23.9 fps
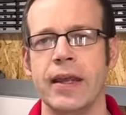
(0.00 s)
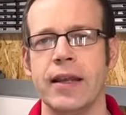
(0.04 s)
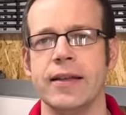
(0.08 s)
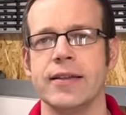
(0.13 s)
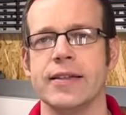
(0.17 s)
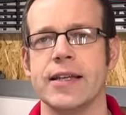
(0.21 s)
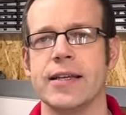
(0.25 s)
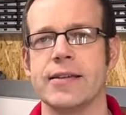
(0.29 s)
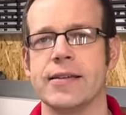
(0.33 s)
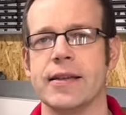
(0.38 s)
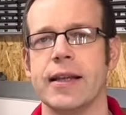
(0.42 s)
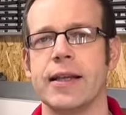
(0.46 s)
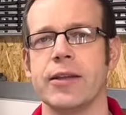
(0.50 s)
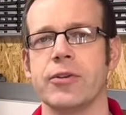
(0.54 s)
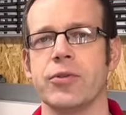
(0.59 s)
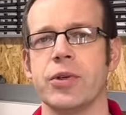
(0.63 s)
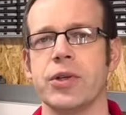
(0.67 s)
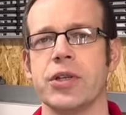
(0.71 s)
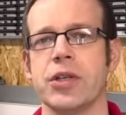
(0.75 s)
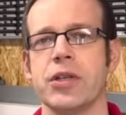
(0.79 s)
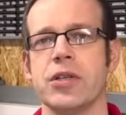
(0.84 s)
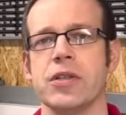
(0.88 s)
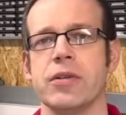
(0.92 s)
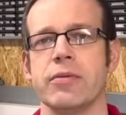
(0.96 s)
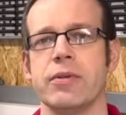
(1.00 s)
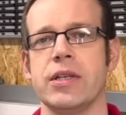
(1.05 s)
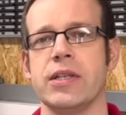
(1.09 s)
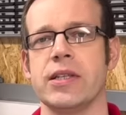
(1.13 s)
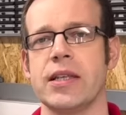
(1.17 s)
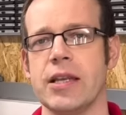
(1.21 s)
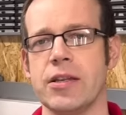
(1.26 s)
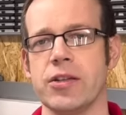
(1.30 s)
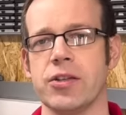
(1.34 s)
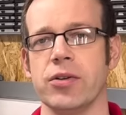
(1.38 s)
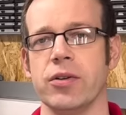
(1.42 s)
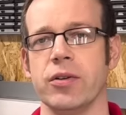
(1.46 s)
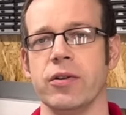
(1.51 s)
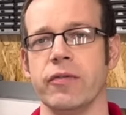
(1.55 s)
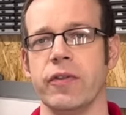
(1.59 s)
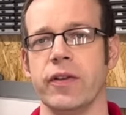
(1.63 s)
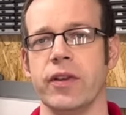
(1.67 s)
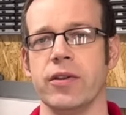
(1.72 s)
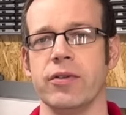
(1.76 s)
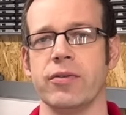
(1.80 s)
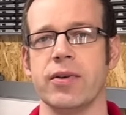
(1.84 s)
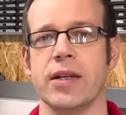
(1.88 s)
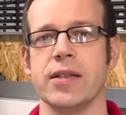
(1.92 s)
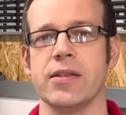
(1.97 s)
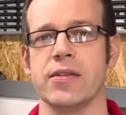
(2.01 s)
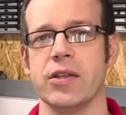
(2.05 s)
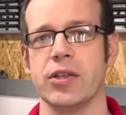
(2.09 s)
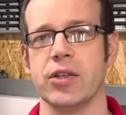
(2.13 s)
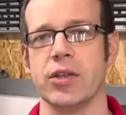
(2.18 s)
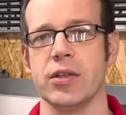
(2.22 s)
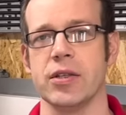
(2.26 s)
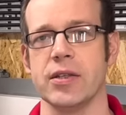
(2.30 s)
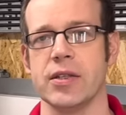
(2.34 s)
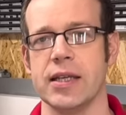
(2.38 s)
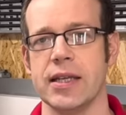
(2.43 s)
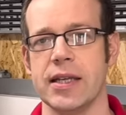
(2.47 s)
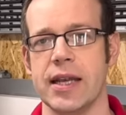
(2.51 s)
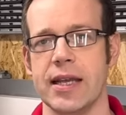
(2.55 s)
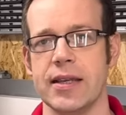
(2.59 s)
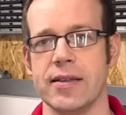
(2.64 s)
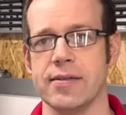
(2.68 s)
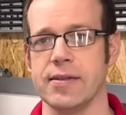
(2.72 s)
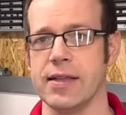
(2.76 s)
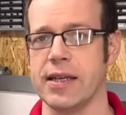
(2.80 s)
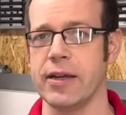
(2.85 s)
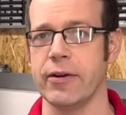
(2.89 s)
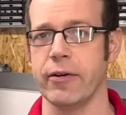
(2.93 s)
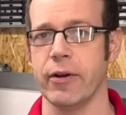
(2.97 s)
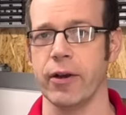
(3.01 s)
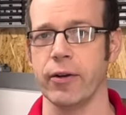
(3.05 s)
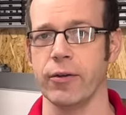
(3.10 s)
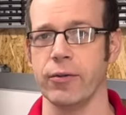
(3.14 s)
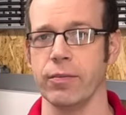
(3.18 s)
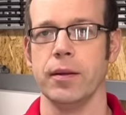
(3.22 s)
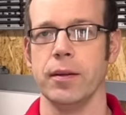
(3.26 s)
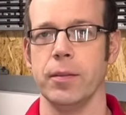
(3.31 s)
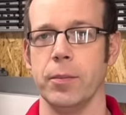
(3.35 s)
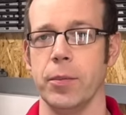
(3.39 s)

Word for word: says electricians are essential for the transition to net zero